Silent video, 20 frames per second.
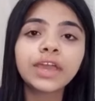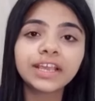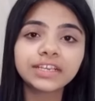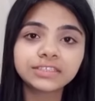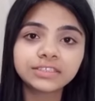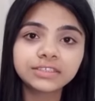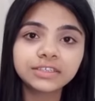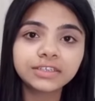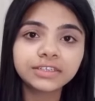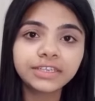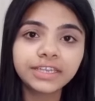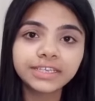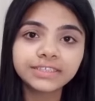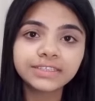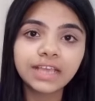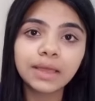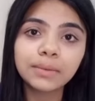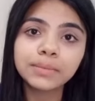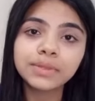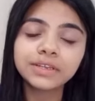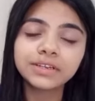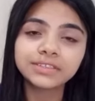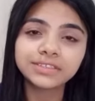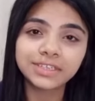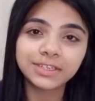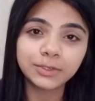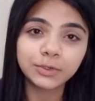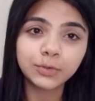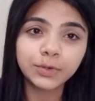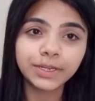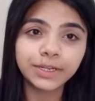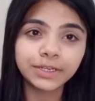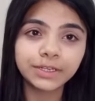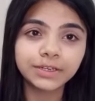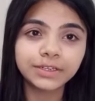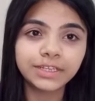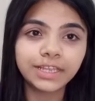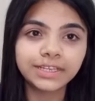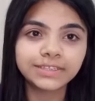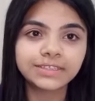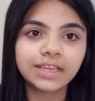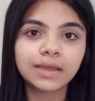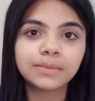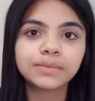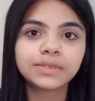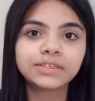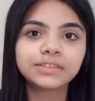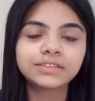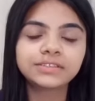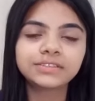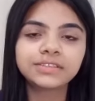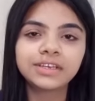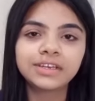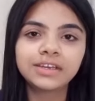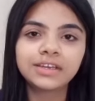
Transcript: external examiners and two internal examiners.